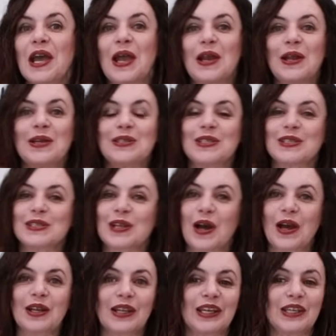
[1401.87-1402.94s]
and it does
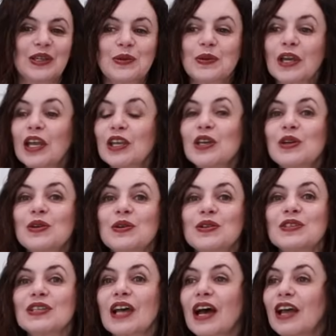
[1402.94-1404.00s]
not, like, you can
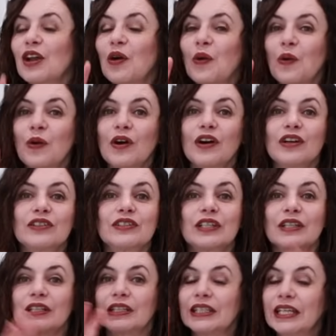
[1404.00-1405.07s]
use an old
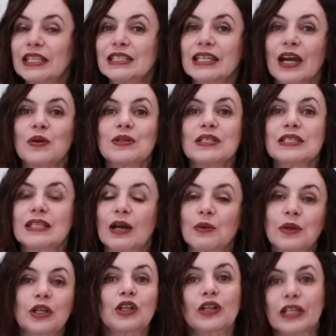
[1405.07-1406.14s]
cleaned out
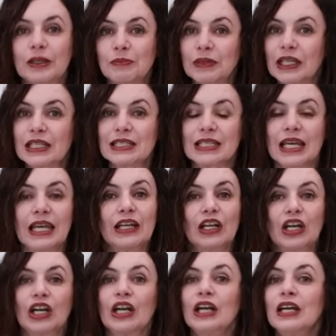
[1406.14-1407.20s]
sour cream
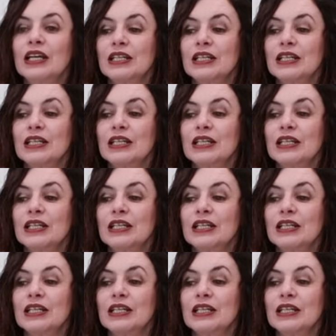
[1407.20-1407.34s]
container